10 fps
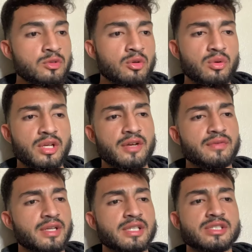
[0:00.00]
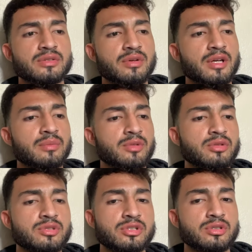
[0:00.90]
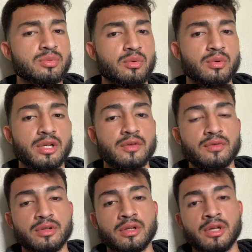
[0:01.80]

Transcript: or you have an Instagram, YouTube, or whatever,